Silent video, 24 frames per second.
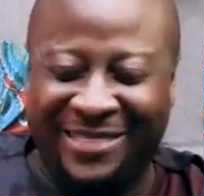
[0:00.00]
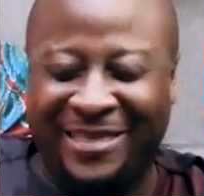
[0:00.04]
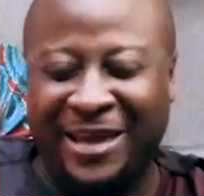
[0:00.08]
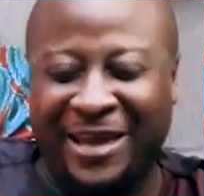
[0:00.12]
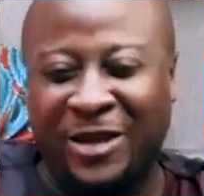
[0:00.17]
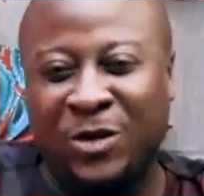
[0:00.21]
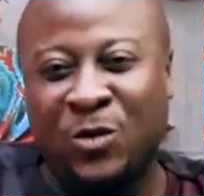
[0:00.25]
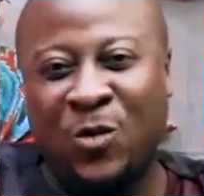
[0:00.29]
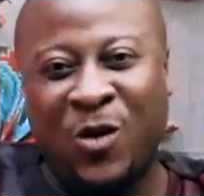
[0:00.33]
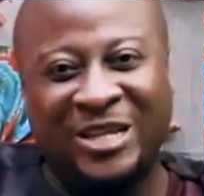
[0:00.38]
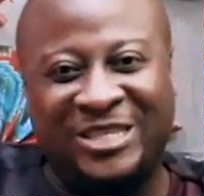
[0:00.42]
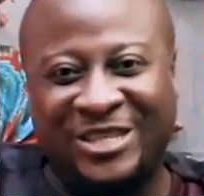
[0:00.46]

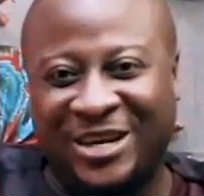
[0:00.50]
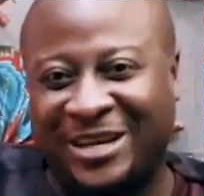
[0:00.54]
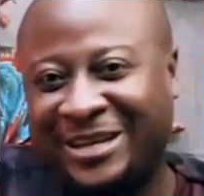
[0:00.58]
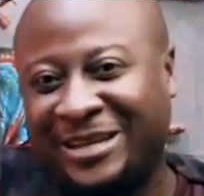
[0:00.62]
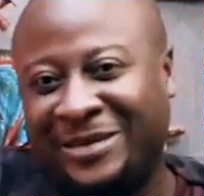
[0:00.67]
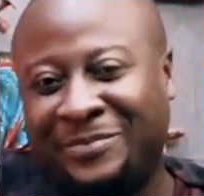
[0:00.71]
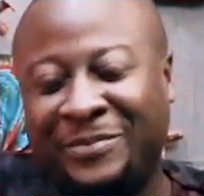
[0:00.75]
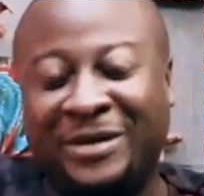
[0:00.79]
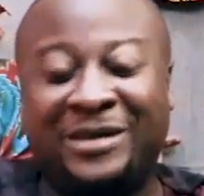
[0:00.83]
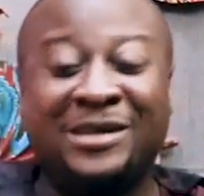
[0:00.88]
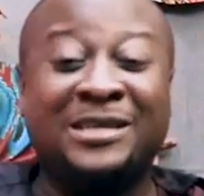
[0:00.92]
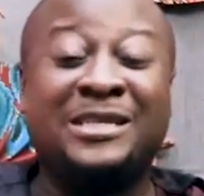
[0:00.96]
Then watch
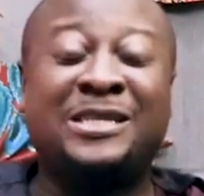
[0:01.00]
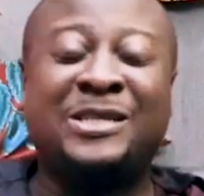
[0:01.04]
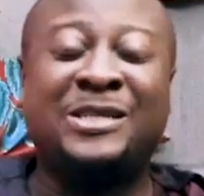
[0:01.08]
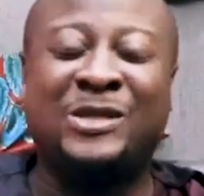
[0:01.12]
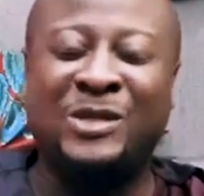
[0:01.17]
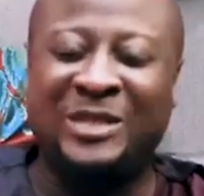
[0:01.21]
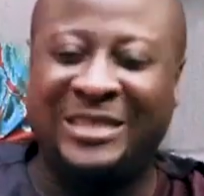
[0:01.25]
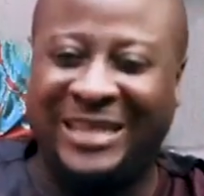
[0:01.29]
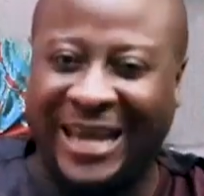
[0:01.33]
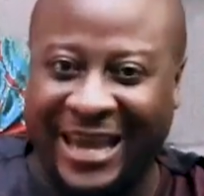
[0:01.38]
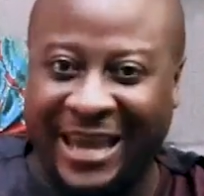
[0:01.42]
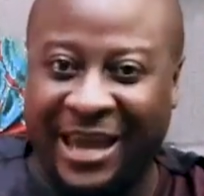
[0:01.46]
on, because
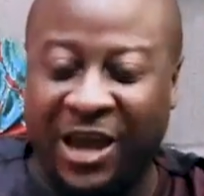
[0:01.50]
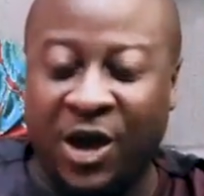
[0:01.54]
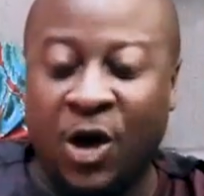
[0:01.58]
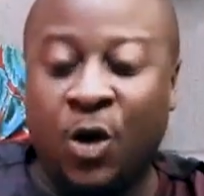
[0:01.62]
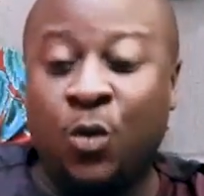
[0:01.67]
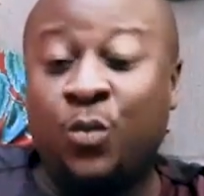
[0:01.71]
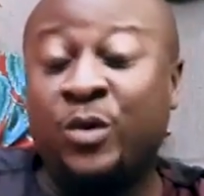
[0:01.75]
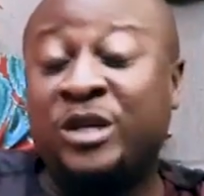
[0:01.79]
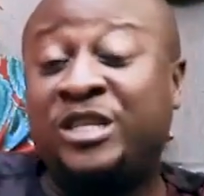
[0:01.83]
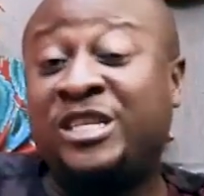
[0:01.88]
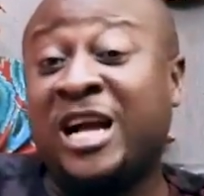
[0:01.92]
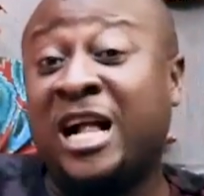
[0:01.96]
today
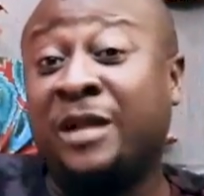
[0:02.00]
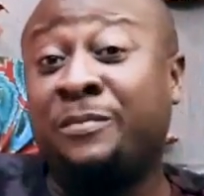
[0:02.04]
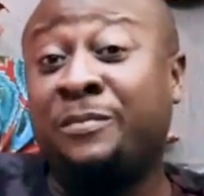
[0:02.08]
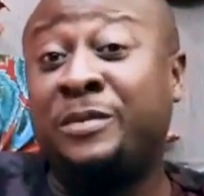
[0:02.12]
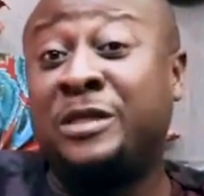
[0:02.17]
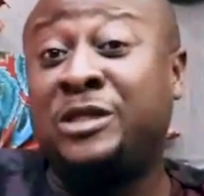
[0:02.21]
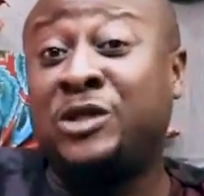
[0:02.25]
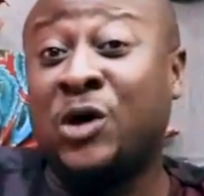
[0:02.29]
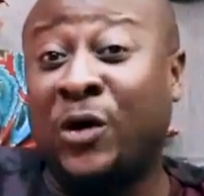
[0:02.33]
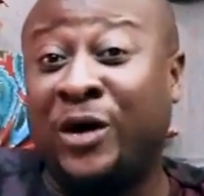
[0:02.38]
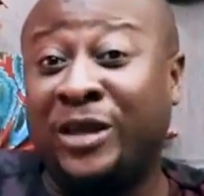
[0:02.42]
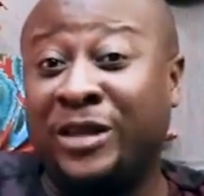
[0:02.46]
we shall
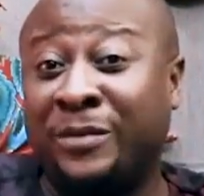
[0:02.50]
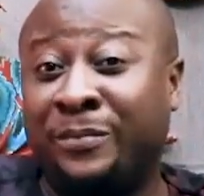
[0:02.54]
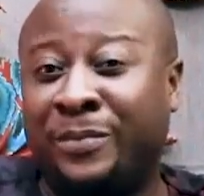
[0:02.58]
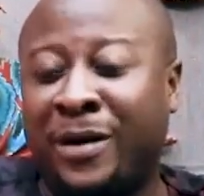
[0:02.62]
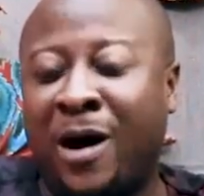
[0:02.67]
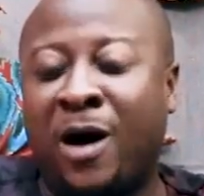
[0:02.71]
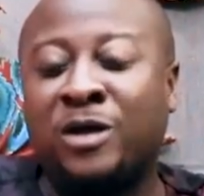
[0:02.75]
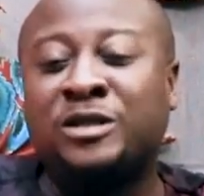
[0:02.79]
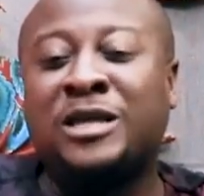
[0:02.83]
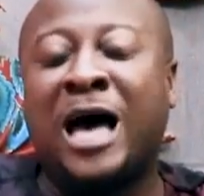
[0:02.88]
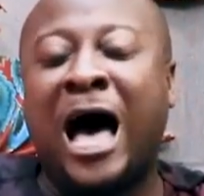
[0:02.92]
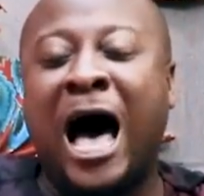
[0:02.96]
be talking
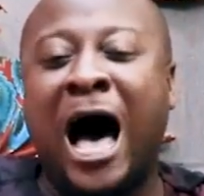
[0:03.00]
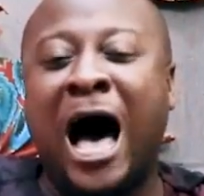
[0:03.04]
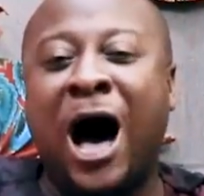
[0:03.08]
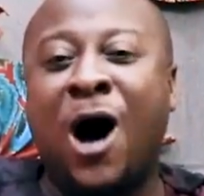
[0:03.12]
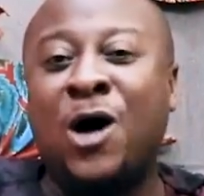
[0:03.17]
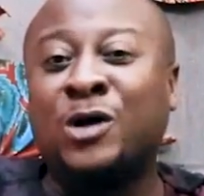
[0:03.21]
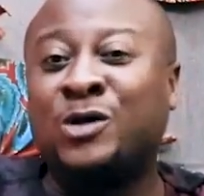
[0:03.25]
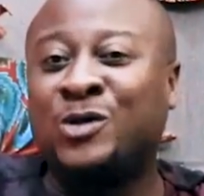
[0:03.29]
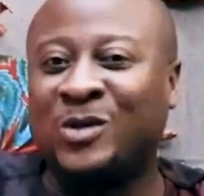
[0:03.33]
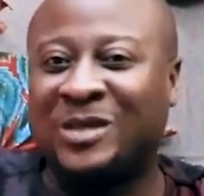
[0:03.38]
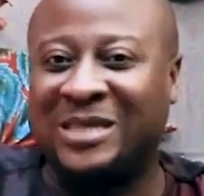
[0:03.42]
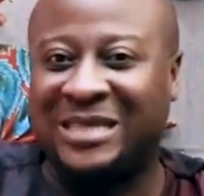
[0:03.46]
about
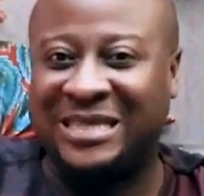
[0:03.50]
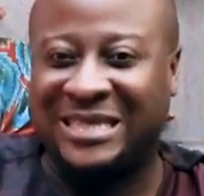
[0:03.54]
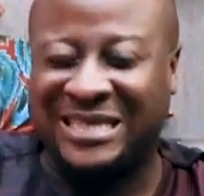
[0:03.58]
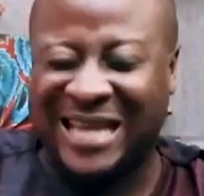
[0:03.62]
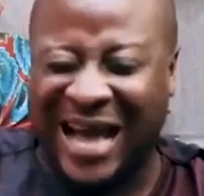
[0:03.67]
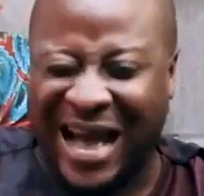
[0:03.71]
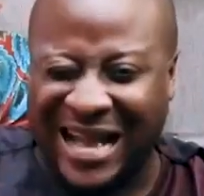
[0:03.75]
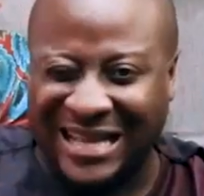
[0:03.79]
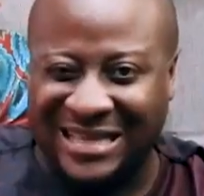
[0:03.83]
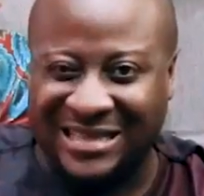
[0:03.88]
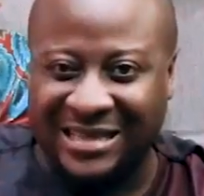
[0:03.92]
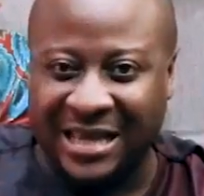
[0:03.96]
how to
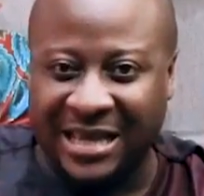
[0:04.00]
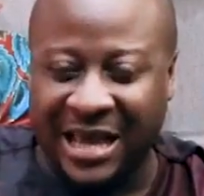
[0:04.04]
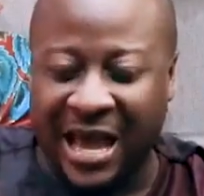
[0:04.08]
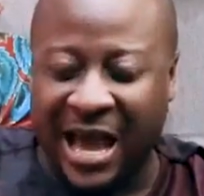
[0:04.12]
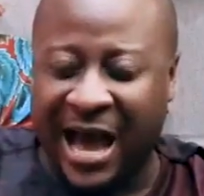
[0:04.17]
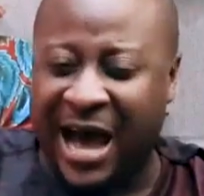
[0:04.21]
start